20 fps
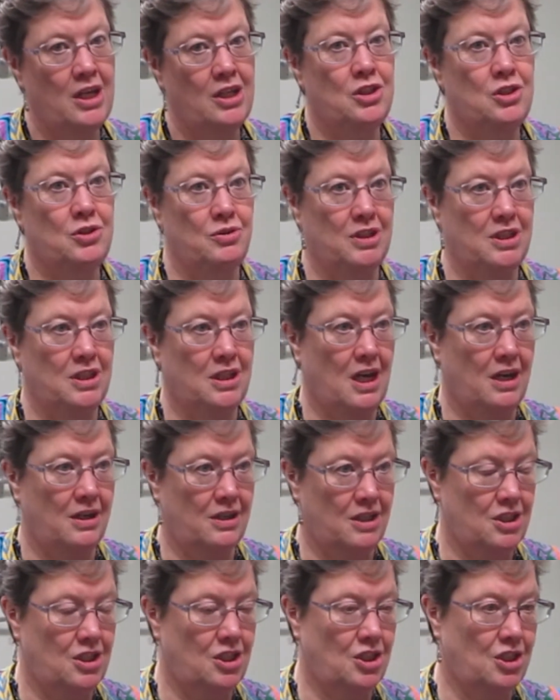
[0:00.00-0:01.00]
to
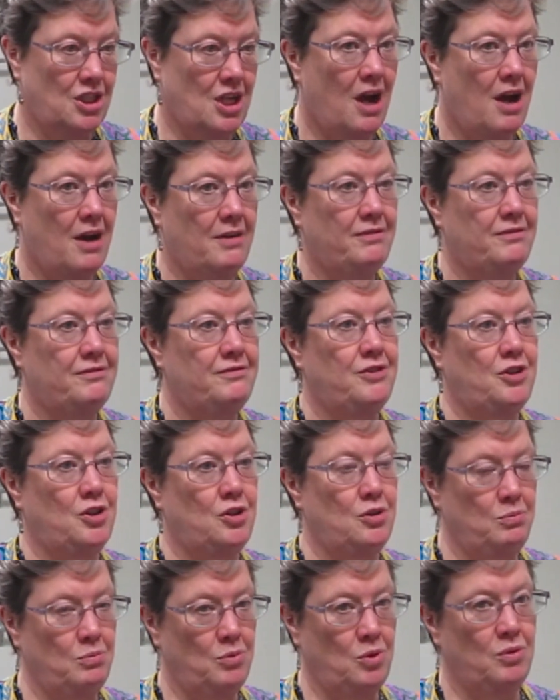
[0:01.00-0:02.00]
encourage staff
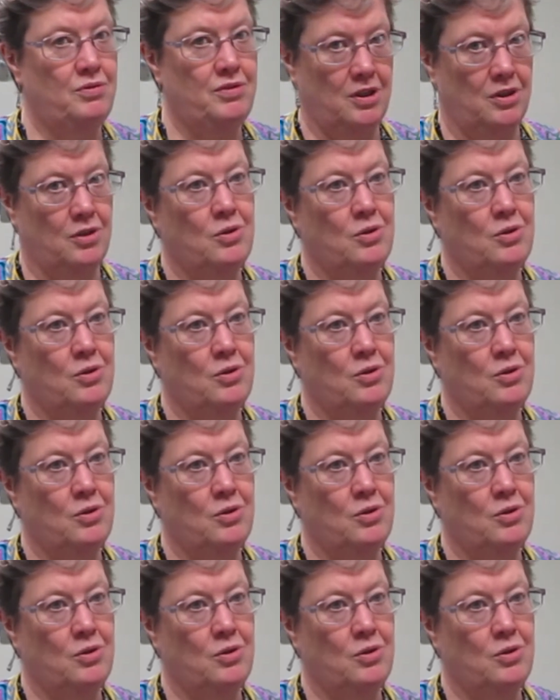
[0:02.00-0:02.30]
to move their